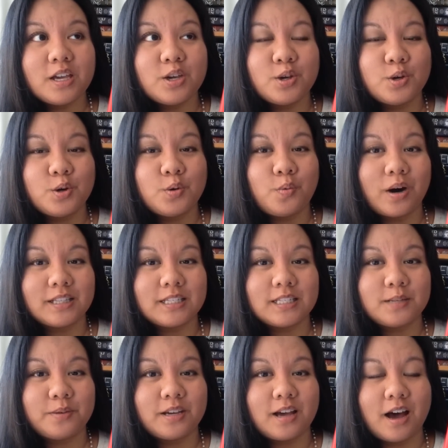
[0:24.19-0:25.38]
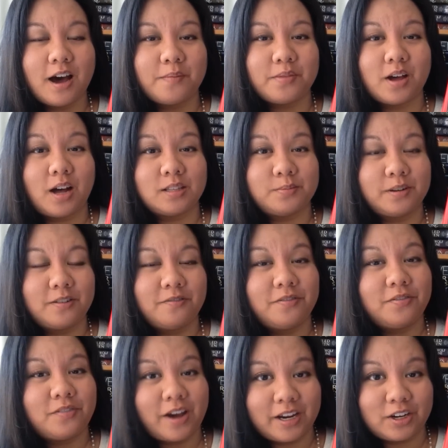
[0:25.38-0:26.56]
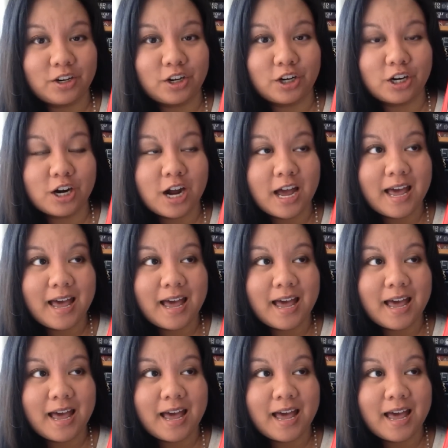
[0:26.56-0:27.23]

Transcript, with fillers: who wants to become the ultimate fighter